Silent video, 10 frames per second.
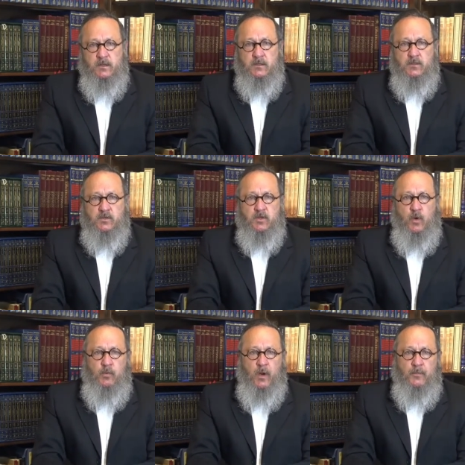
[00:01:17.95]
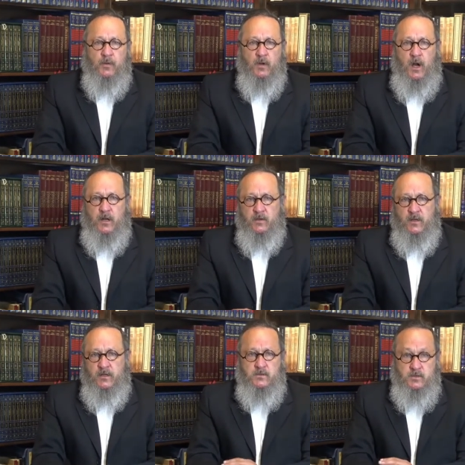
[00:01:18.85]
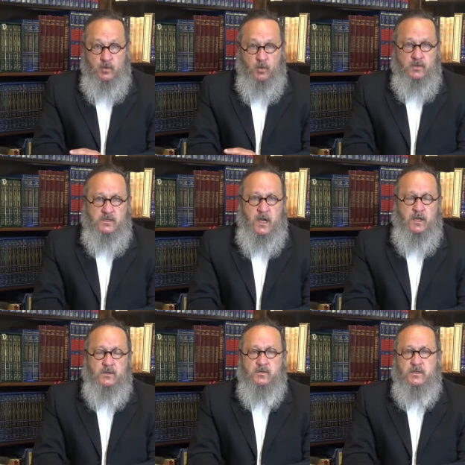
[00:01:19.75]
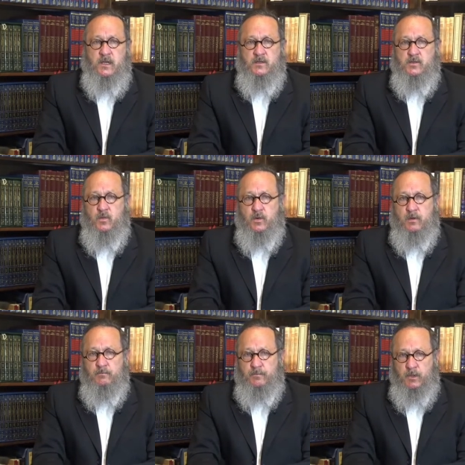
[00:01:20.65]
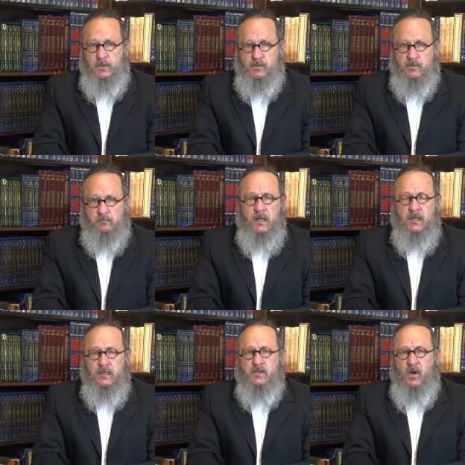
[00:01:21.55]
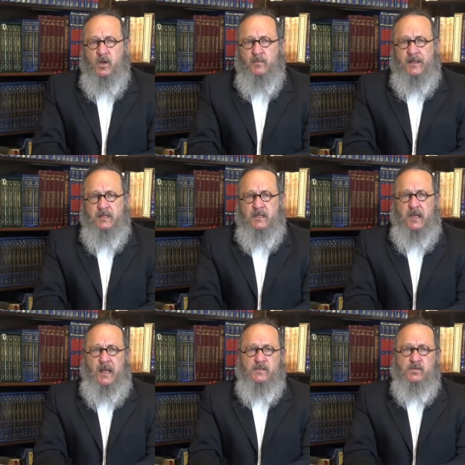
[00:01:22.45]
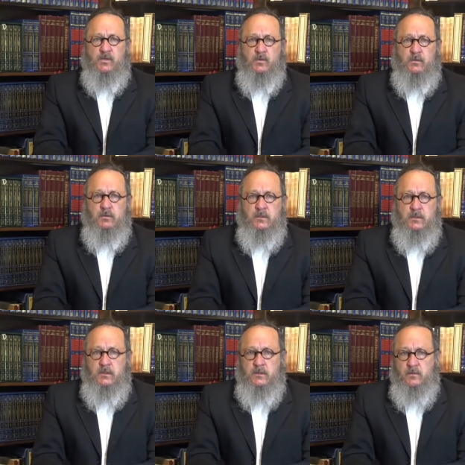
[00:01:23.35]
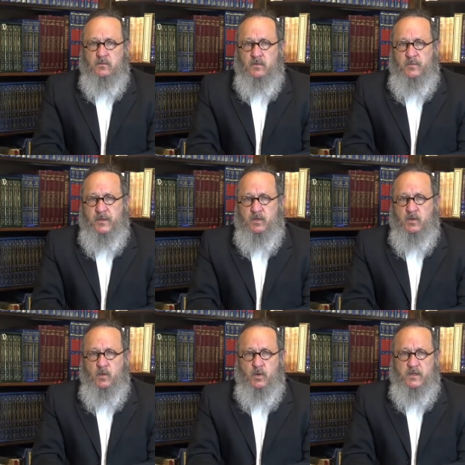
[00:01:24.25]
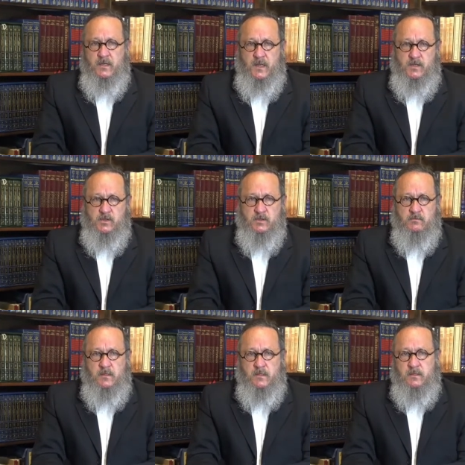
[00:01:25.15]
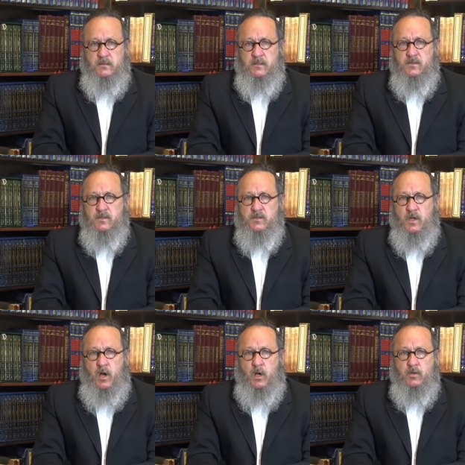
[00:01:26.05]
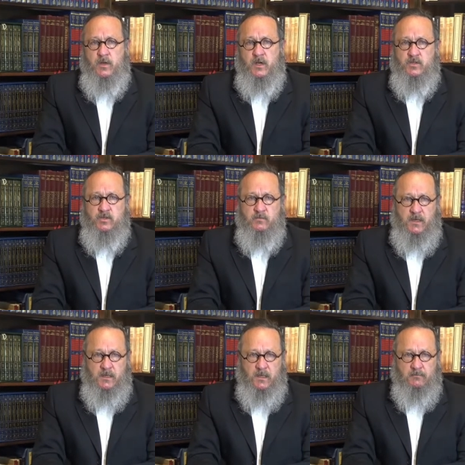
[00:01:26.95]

to show proper honor to Torah scholars and Torah books. Let's talk about the classical rabbinical ordination. This is called a shmika.